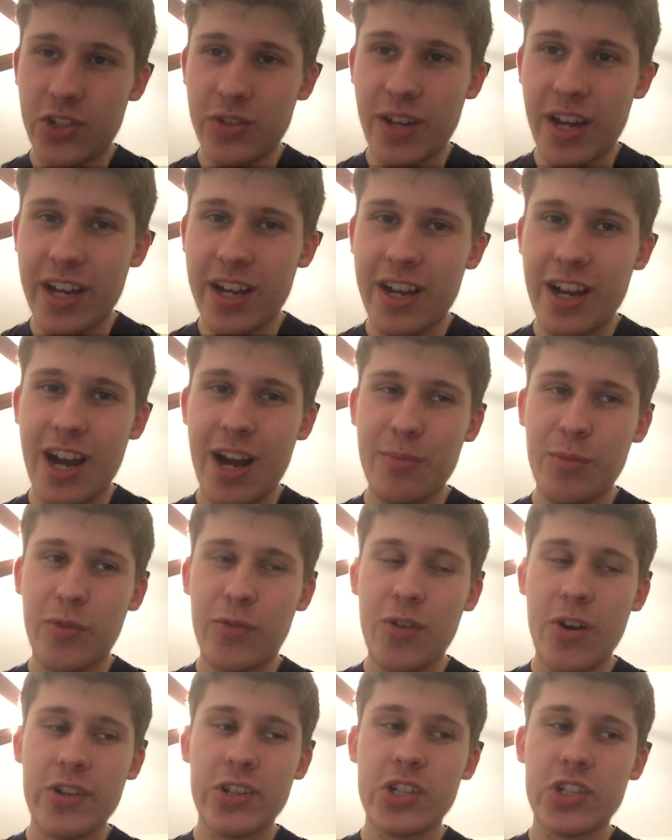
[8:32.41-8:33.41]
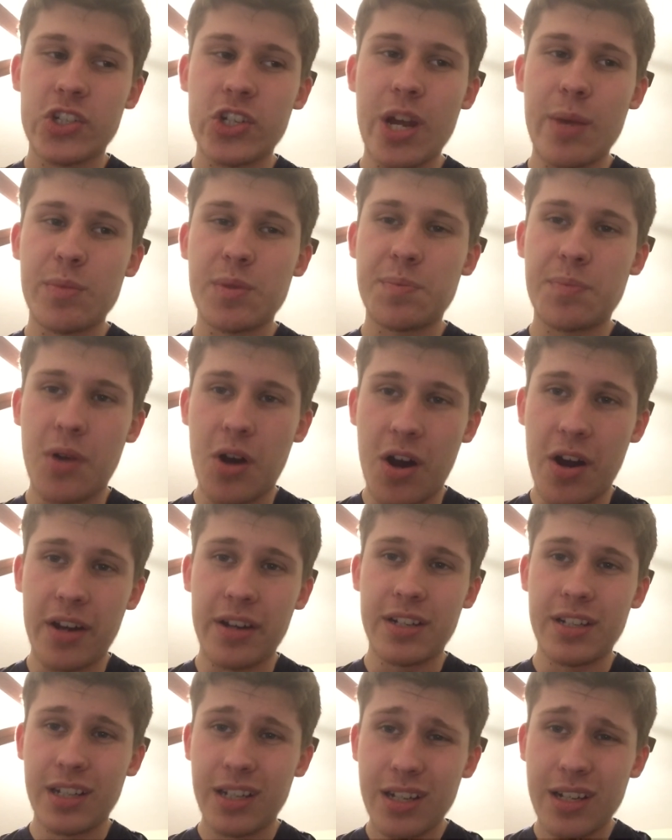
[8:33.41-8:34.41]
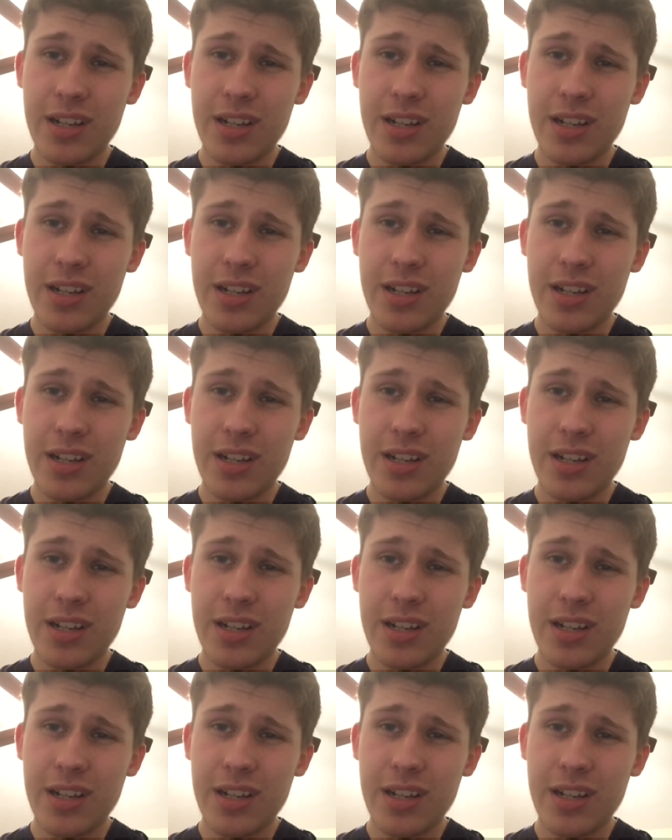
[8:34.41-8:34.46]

Like, I'm referring to James Bond.